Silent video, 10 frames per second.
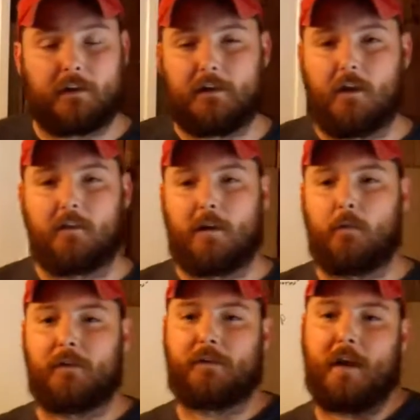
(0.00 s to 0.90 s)
One of
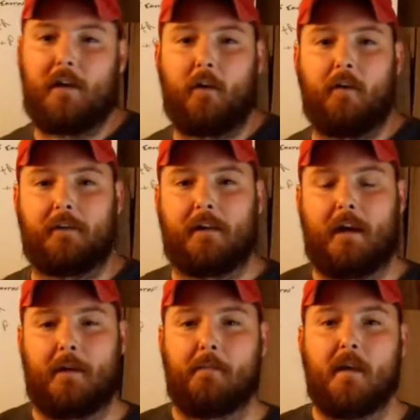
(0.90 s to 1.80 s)
the dog trainers I first
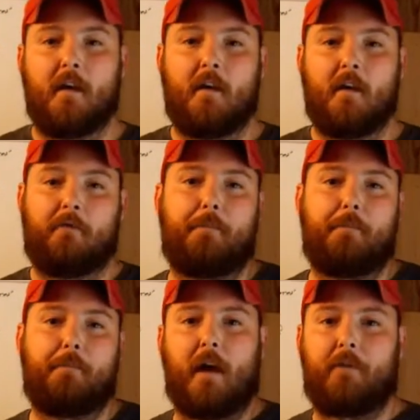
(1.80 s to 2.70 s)
apprenticed with,
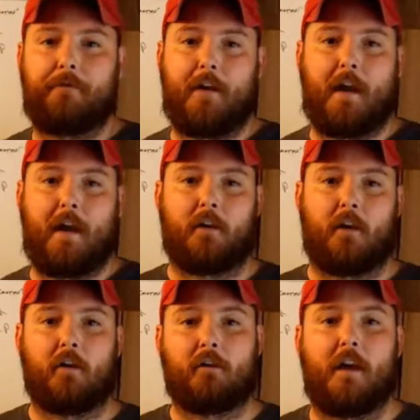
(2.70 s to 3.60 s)
whenever I was really
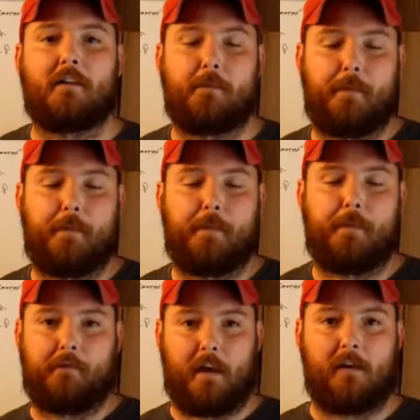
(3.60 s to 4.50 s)
young, they would say it all
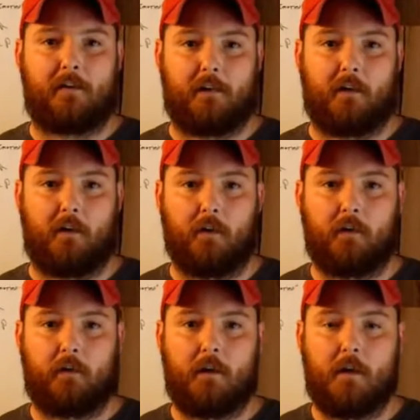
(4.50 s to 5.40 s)
the time.
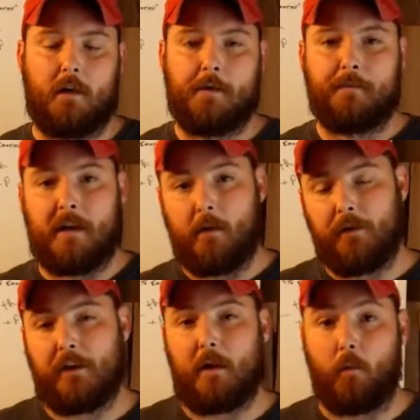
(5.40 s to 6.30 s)
Fat people have
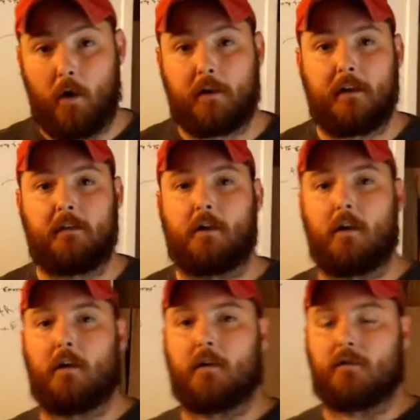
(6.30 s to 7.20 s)
fat dogs, lazy
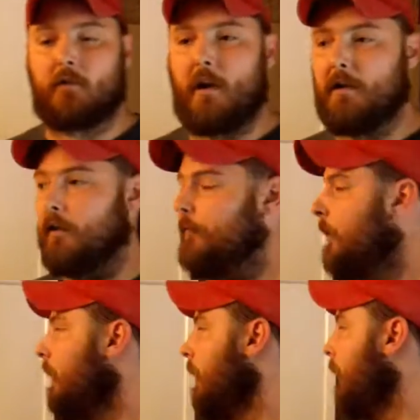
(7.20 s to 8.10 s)
people have lazy
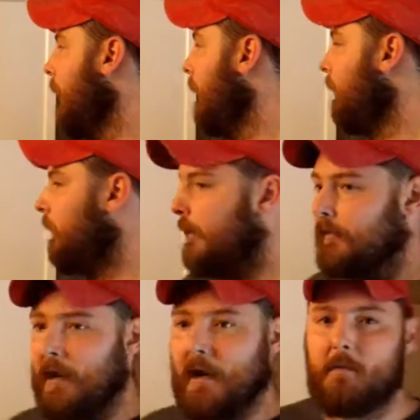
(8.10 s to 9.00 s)
dogs.
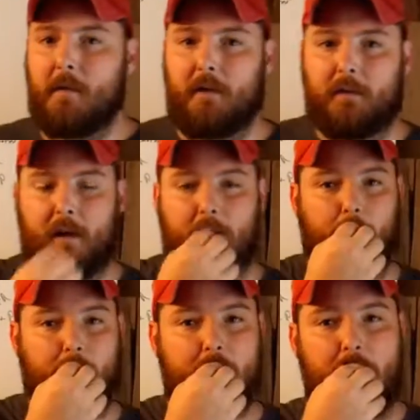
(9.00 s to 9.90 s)
He was a
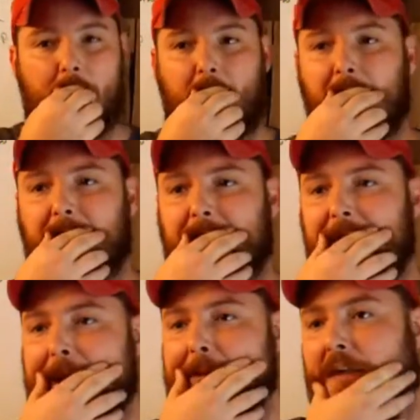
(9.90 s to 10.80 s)
working dog
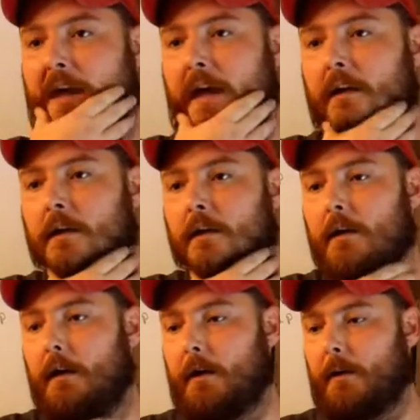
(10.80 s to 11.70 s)
trainer.
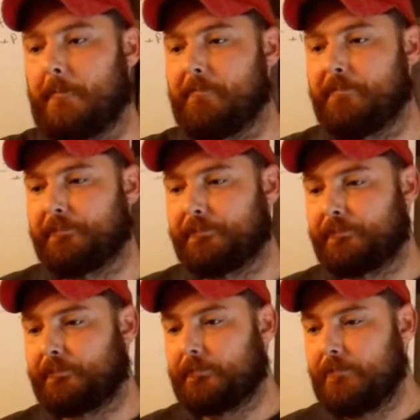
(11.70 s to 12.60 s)
And it kind of
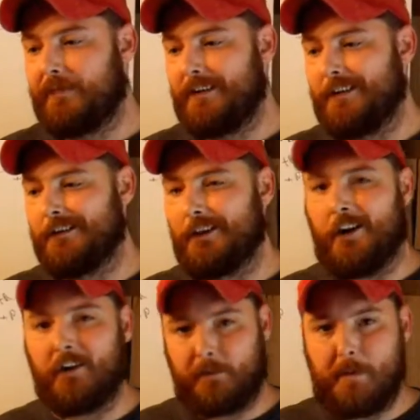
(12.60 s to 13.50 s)
makes sense when you hear it
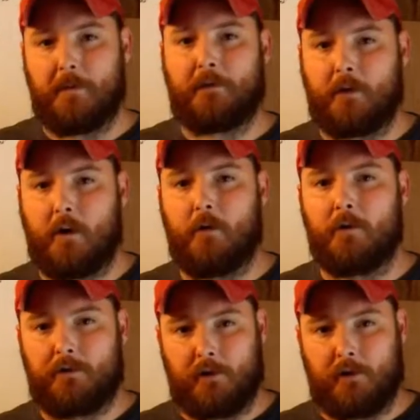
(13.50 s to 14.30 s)
all the time that